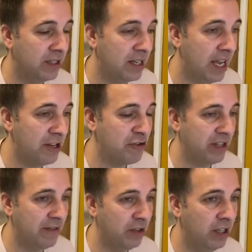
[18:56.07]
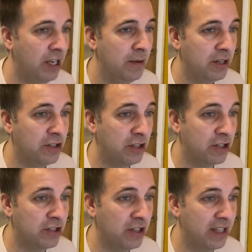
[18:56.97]
entry level, because you can
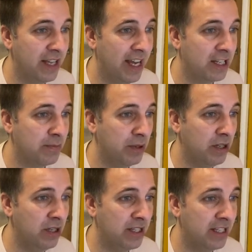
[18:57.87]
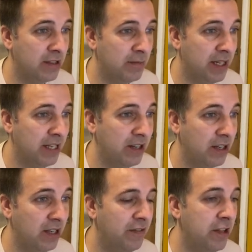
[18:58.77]
still get the experts,
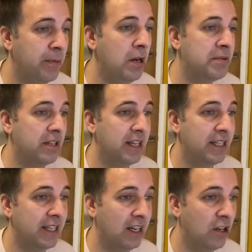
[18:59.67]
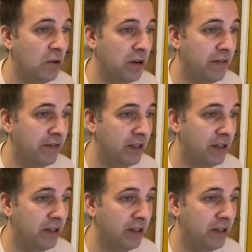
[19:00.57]
intermediate. For the purpose of this, I'll go with